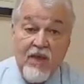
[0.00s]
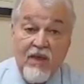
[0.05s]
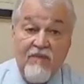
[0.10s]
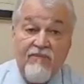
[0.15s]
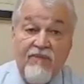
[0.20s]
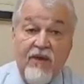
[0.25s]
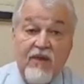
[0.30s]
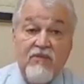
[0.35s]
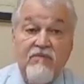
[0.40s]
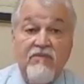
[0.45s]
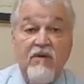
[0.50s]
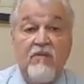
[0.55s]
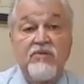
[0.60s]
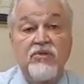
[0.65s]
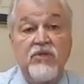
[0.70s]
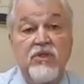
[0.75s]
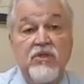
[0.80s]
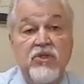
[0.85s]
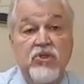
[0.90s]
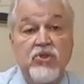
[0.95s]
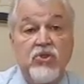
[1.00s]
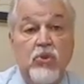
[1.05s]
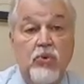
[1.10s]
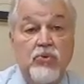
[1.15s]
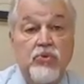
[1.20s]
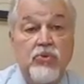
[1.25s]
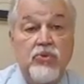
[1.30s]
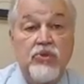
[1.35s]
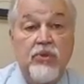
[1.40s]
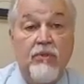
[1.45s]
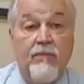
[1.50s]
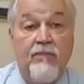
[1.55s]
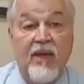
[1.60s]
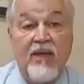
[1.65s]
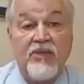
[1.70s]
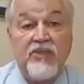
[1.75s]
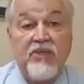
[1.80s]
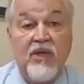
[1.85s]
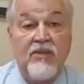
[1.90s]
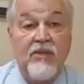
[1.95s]
In fact, have you ever seen these soldiers that
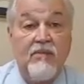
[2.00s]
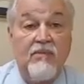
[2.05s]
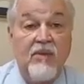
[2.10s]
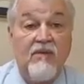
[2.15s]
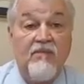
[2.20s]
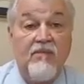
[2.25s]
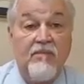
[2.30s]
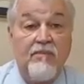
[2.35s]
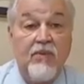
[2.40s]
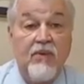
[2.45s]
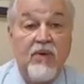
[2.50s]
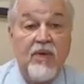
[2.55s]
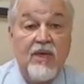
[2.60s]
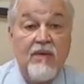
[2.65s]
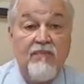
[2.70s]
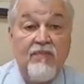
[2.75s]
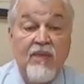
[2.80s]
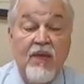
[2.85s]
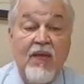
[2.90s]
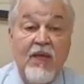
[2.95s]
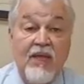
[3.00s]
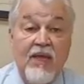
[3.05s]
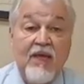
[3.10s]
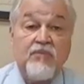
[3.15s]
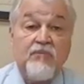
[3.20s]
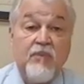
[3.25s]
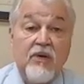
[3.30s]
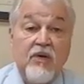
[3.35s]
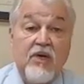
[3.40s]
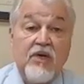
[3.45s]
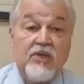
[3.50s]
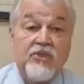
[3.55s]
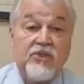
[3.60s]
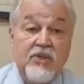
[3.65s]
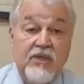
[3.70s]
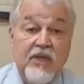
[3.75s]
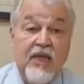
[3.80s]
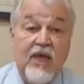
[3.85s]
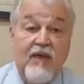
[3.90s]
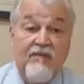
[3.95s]
pass out in the middle of a parade? That's
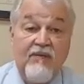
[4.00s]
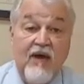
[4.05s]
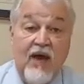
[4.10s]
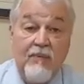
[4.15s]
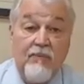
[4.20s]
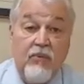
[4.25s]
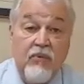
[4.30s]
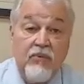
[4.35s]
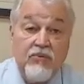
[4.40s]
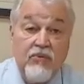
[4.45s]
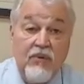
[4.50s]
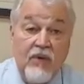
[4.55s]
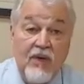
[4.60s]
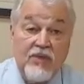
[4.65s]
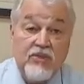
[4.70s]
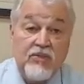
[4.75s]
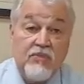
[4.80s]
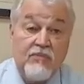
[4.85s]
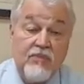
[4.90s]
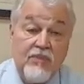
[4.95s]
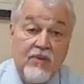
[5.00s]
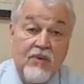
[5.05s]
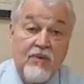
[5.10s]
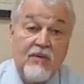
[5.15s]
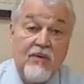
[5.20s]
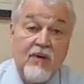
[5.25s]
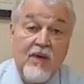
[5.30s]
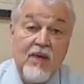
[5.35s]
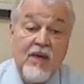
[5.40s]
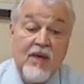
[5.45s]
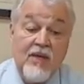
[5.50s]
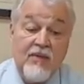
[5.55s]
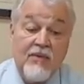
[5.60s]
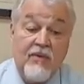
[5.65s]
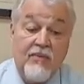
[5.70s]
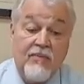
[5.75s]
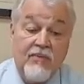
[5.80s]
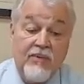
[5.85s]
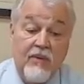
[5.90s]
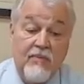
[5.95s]
because they have hypoadrenalism.
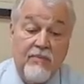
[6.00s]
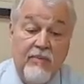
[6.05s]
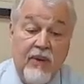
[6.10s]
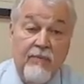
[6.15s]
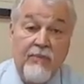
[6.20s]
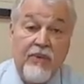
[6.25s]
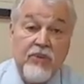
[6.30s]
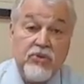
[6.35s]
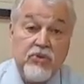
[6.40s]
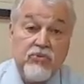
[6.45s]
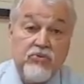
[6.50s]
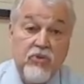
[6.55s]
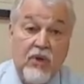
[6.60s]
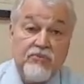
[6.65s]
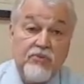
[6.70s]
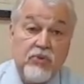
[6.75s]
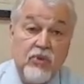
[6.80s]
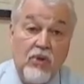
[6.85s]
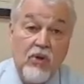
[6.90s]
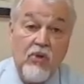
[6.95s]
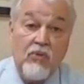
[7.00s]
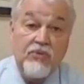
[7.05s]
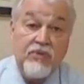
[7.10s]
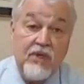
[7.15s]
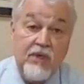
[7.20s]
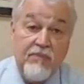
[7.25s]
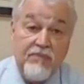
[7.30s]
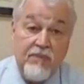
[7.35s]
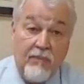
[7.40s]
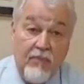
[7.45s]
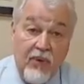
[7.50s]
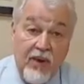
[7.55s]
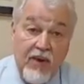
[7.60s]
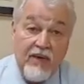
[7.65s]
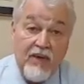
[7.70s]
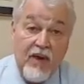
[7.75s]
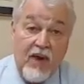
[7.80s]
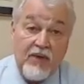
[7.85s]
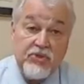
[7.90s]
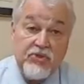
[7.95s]
Their blood pressure drops too low to keep the
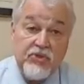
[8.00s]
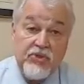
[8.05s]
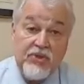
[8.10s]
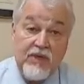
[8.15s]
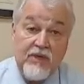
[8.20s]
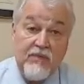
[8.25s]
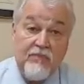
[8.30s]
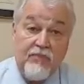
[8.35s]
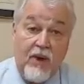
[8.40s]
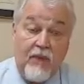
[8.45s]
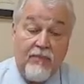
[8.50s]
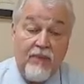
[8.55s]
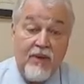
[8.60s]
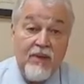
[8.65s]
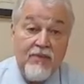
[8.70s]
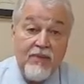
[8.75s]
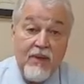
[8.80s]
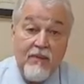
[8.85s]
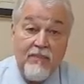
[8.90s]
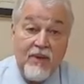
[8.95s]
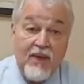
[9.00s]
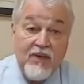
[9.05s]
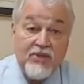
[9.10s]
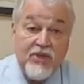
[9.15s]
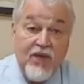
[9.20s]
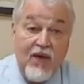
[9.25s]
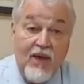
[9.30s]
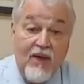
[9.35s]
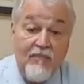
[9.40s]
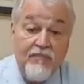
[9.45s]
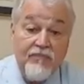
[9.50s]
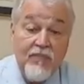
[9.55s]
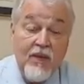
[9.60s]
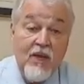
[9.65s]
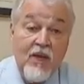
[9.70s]
brain oxygenated properly, and they pass out.